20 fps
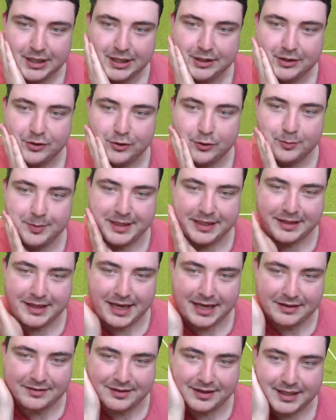Nobody
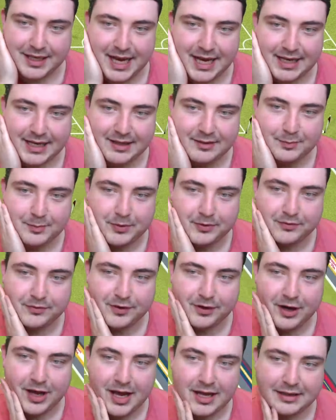there to get it. But
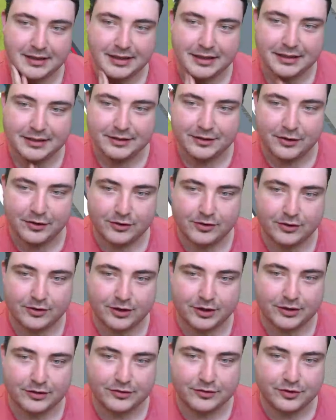Varane not
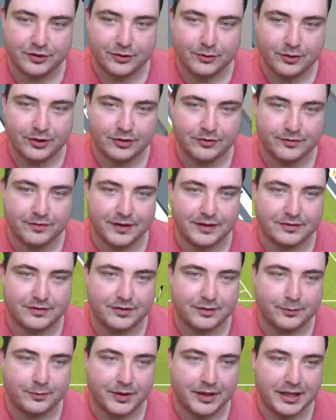looking too
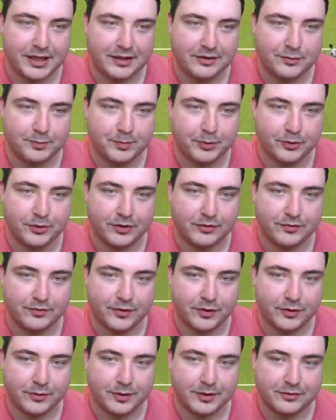convincing with it. It's booted
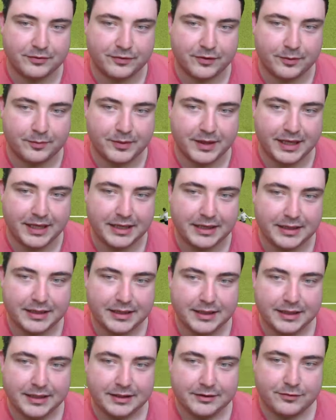forward from the
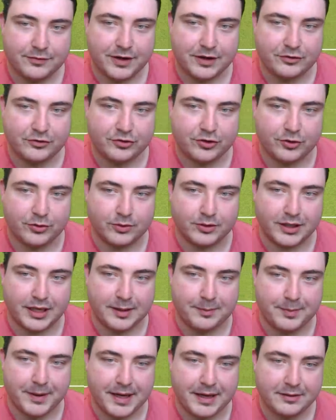French
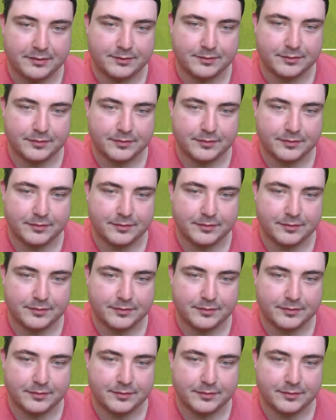goalkeeper.